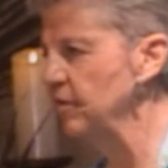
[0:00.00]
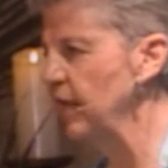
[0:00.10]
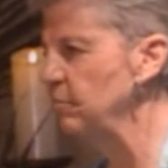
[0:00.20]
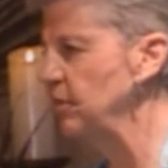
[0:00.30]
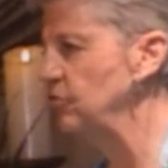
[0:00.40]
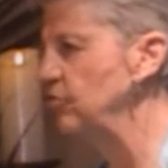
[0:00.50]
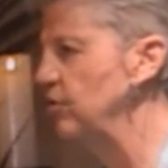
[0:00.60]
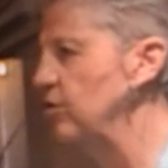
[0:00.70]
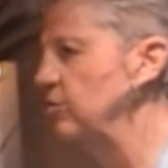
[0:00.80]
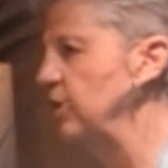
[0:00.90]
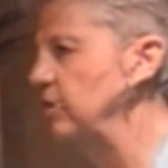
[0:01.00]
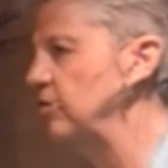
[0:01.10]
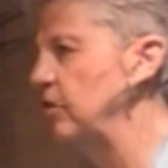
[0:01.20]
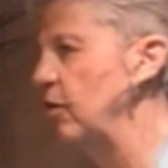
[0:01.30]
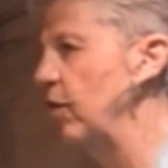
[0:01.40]
That means you don't need
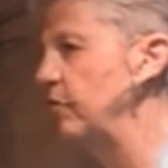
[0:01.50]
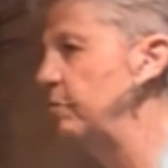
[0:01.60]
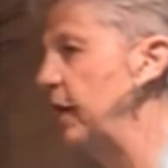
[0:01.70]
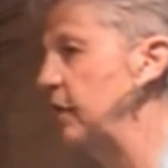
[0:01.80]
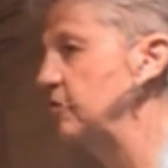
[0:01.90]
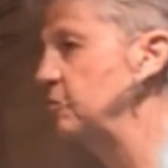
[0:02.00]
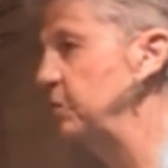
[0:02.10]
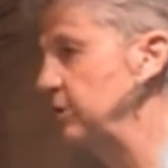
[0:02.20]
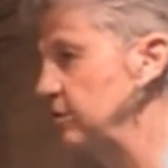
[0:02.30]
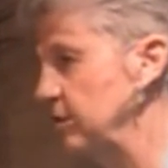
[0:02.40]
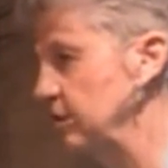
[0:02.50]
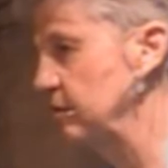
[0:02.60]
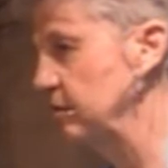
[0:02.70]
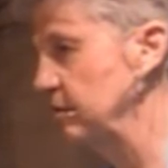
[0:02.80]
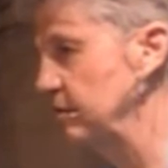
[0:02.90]
to know everybody's
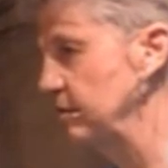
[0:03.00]
business.